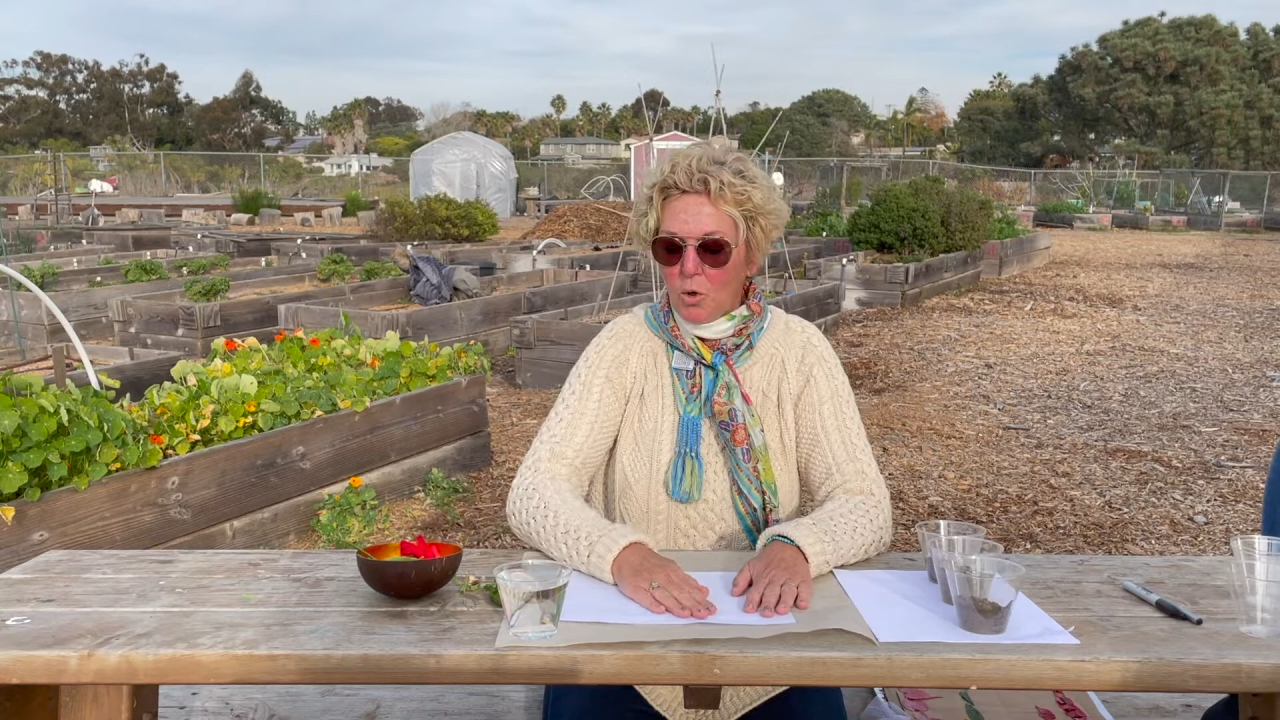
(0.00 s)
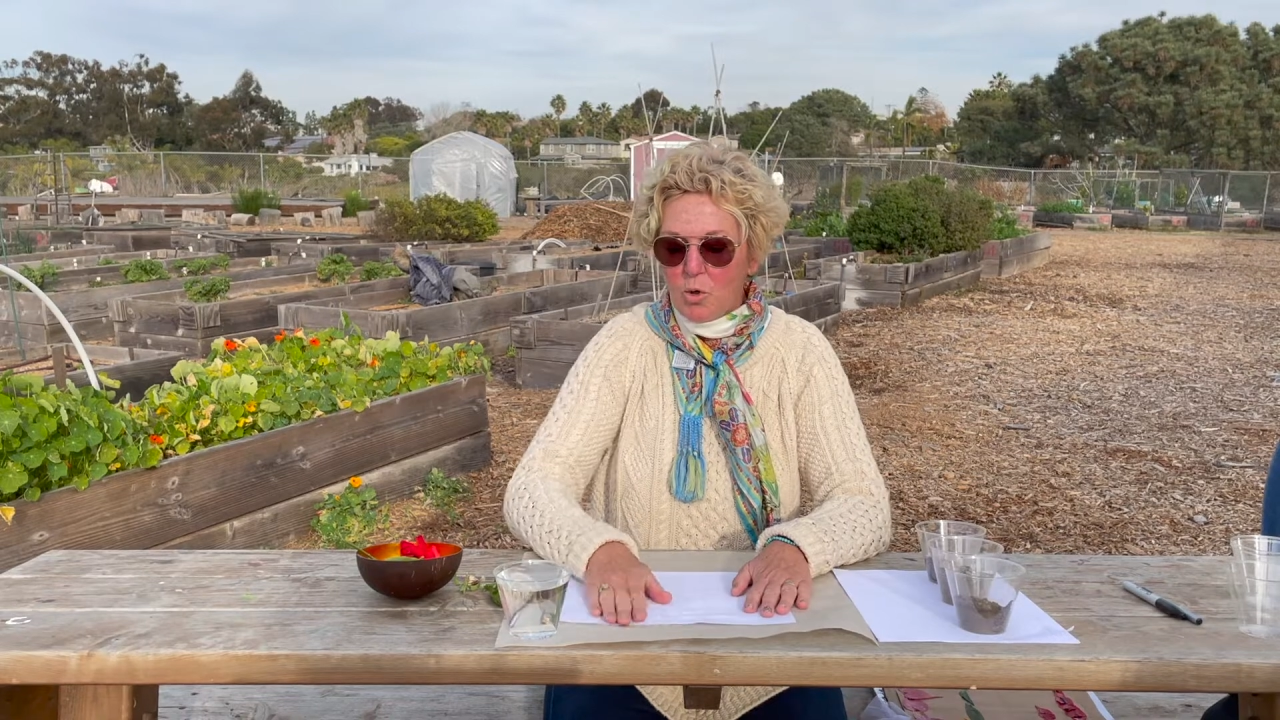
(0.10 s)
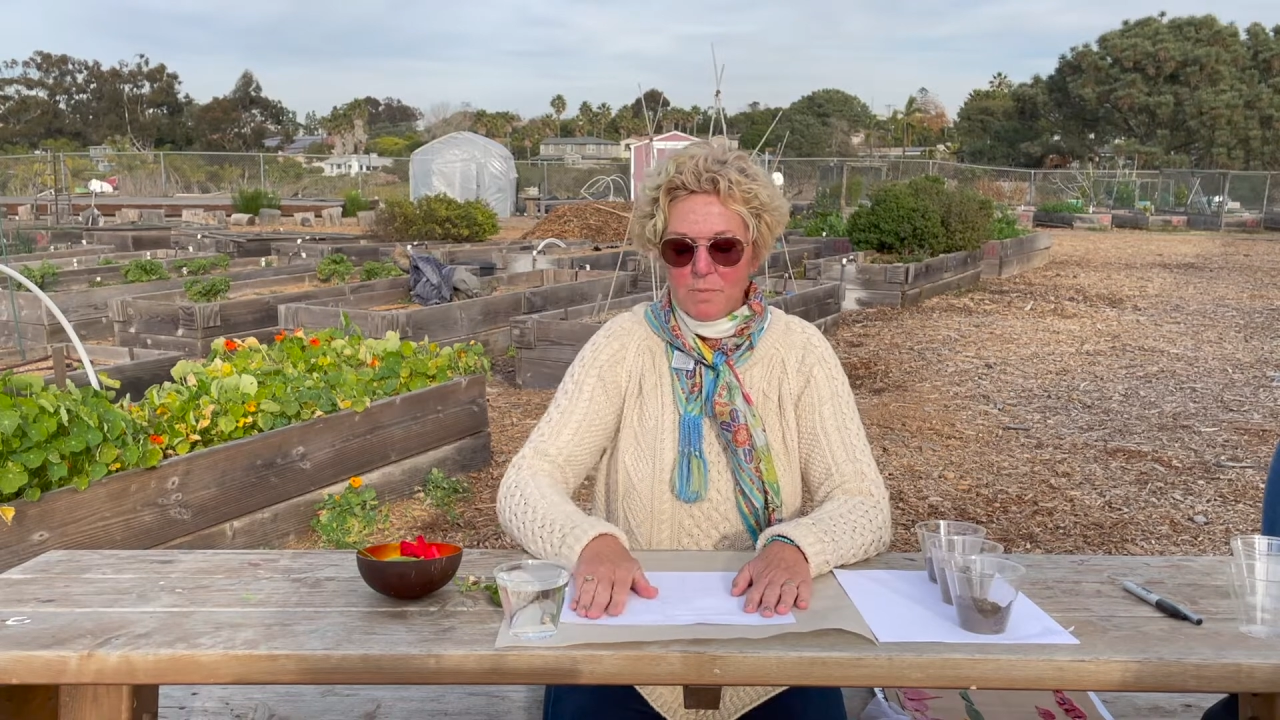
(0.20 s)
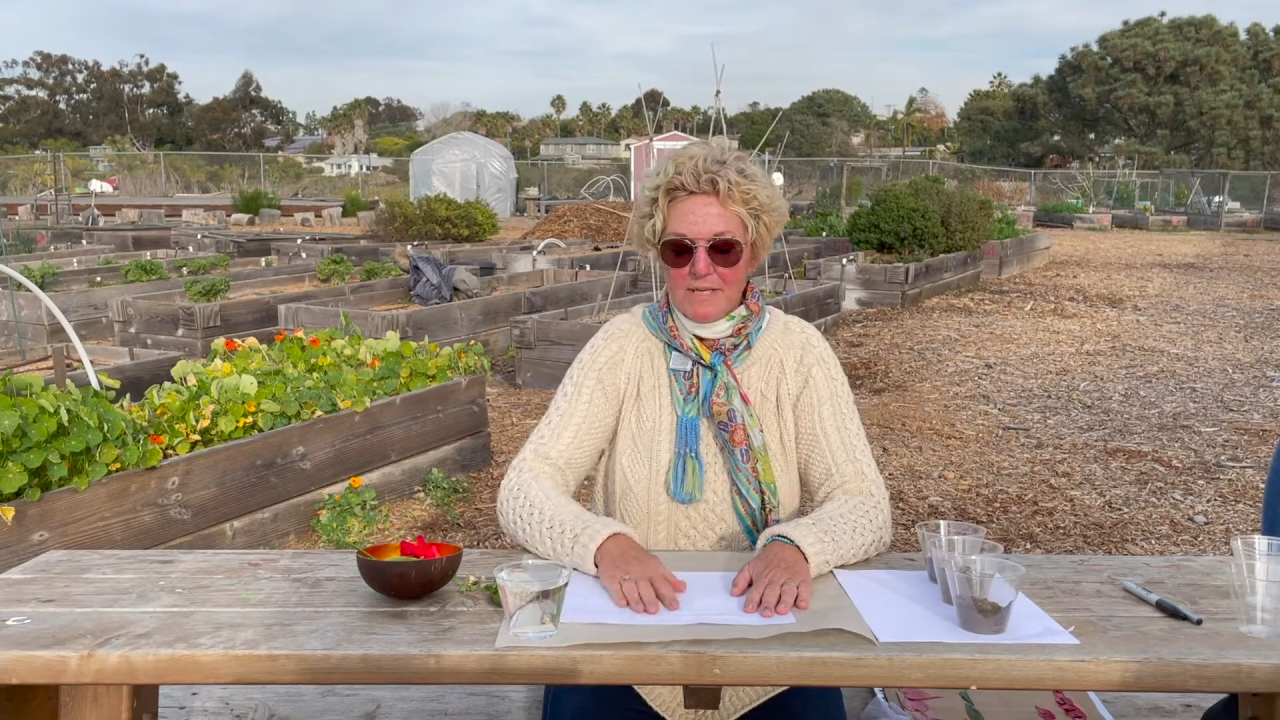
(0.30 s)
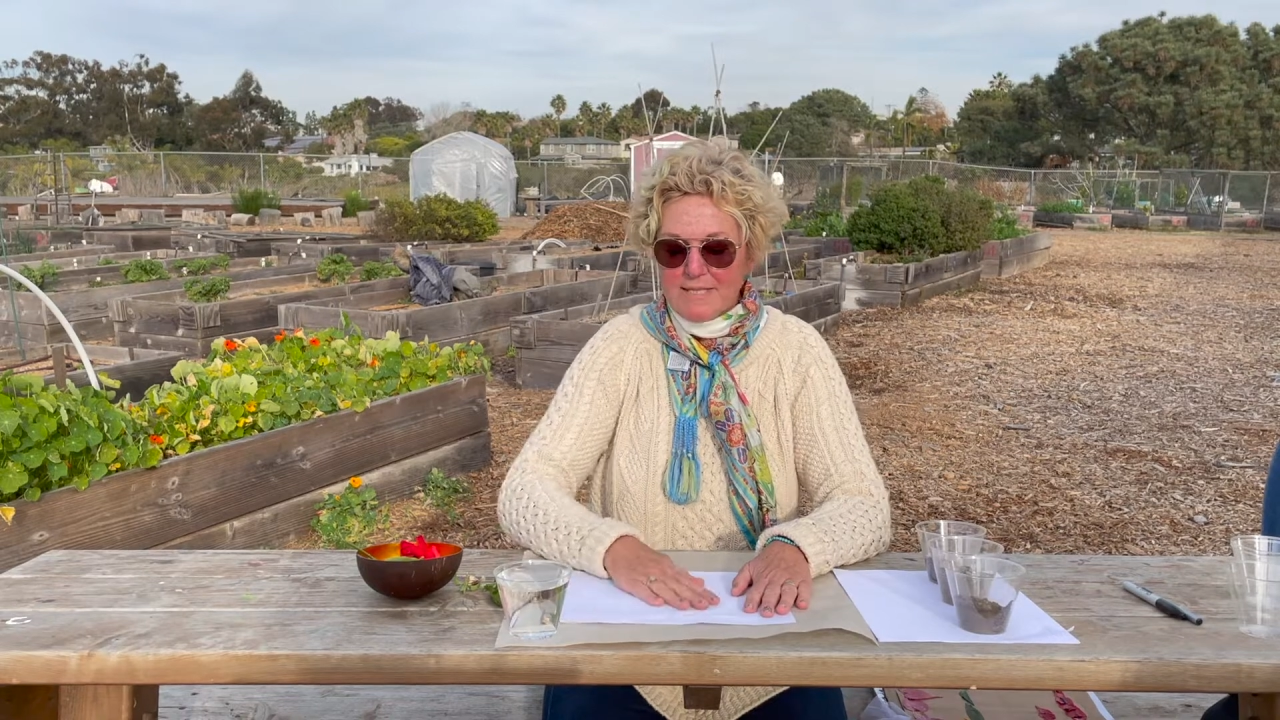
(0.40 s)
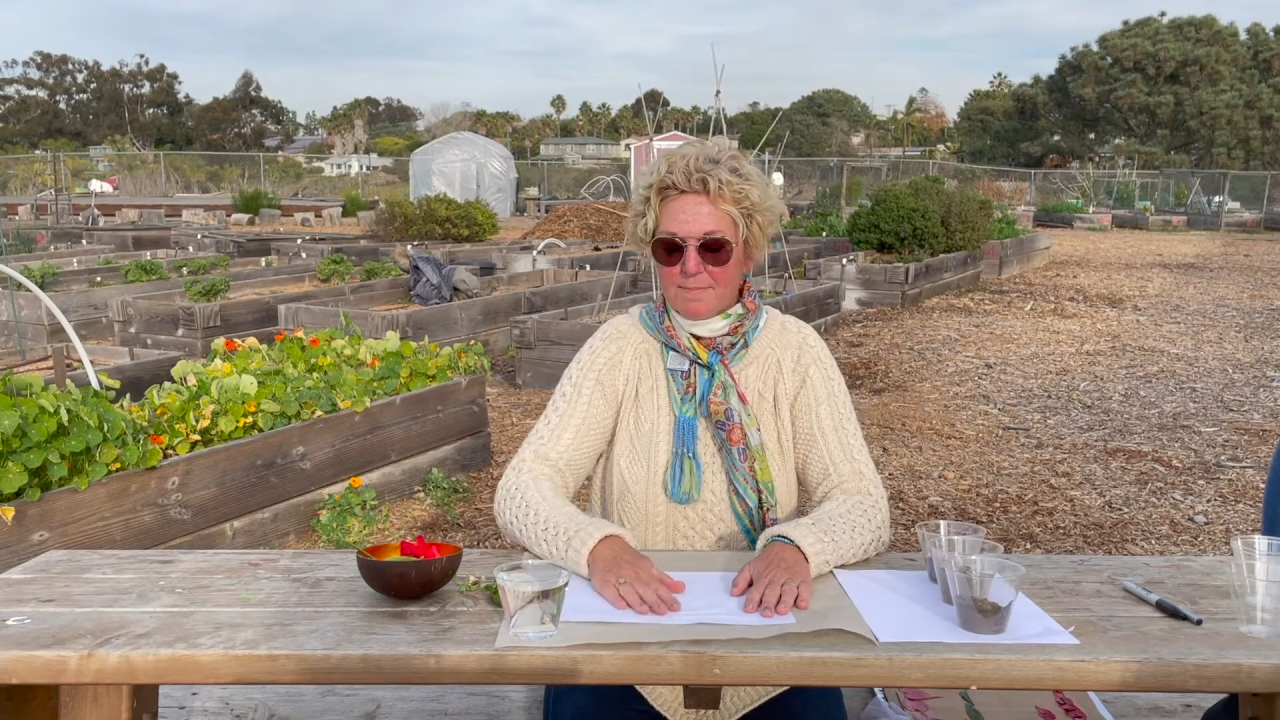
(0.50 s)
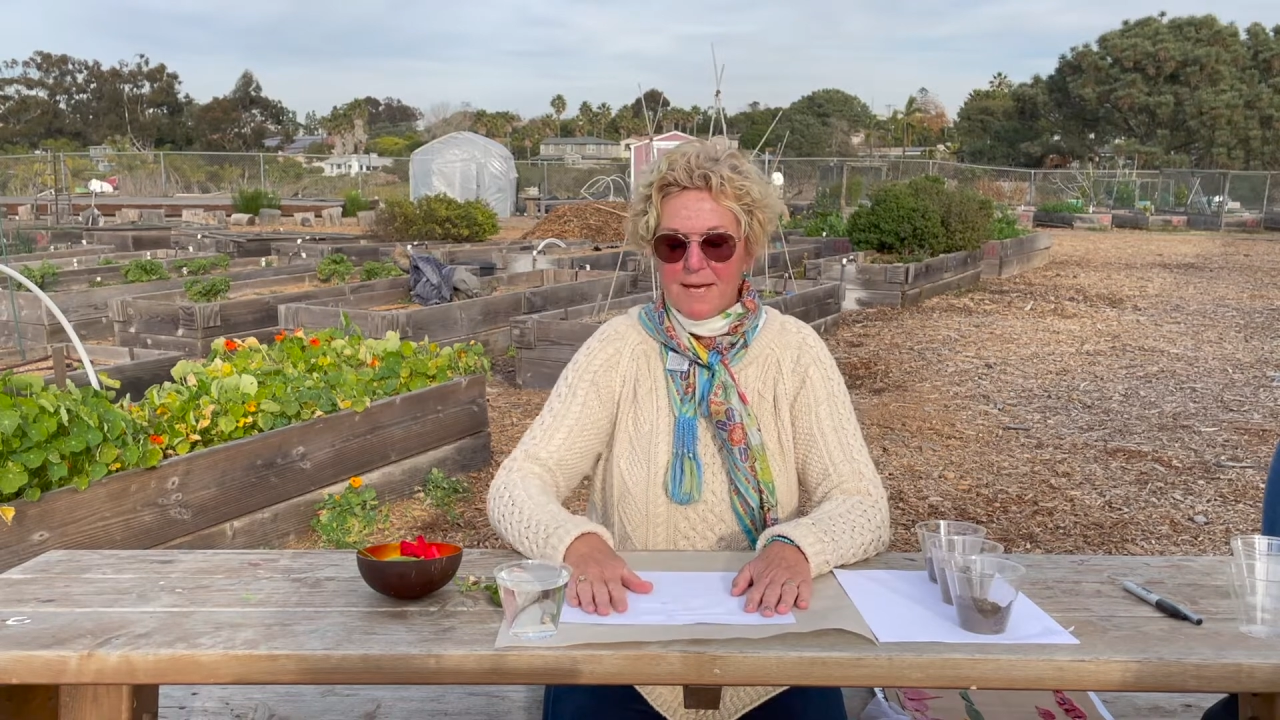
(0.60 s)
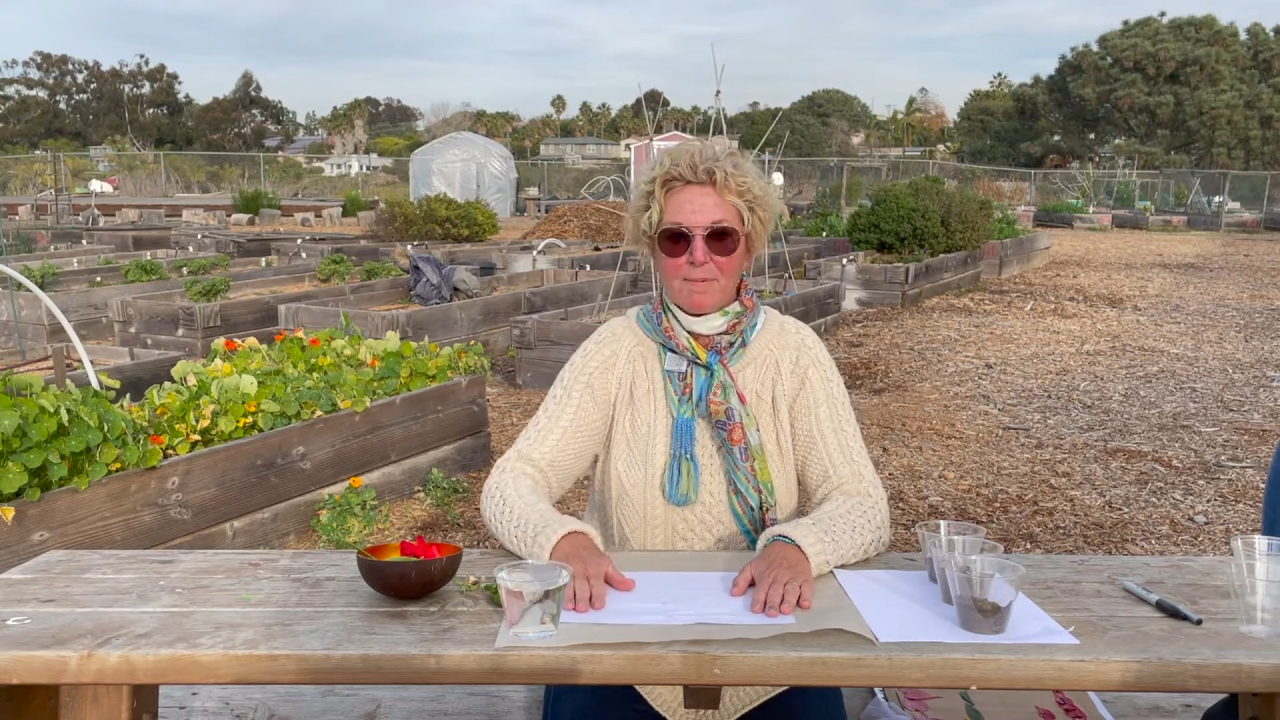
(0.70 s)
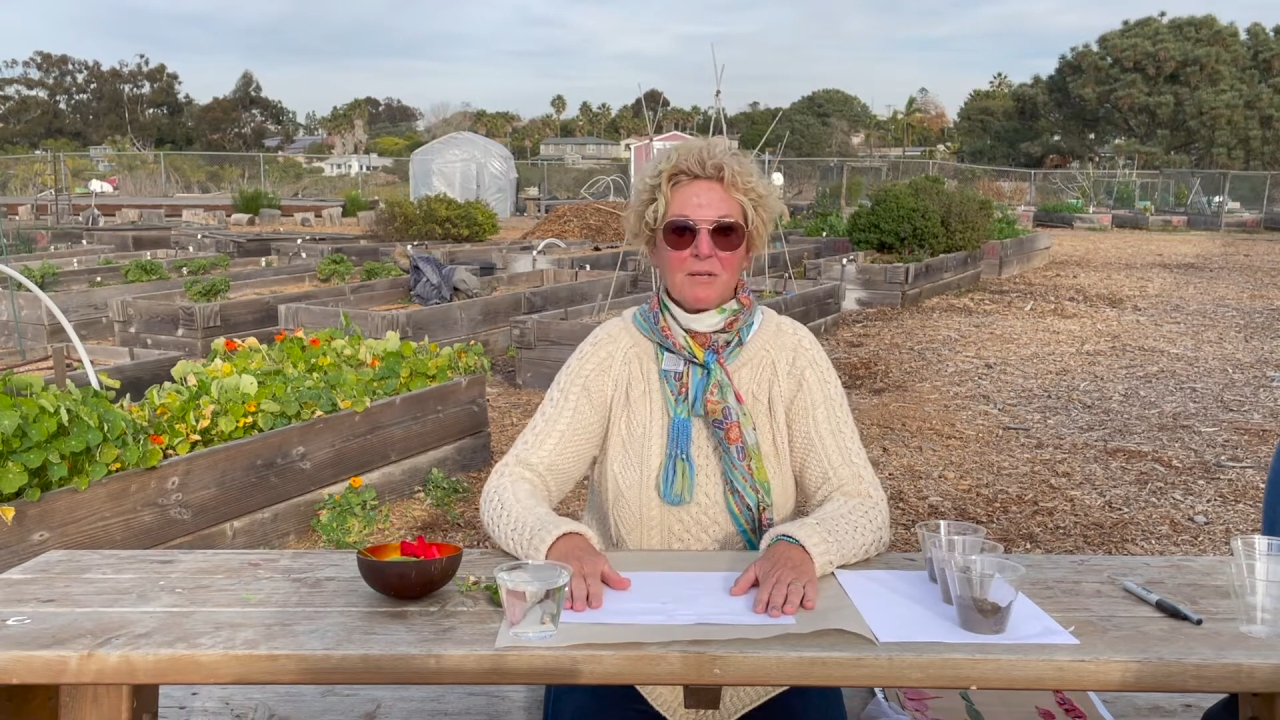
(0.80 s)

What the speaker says: old piece of paper to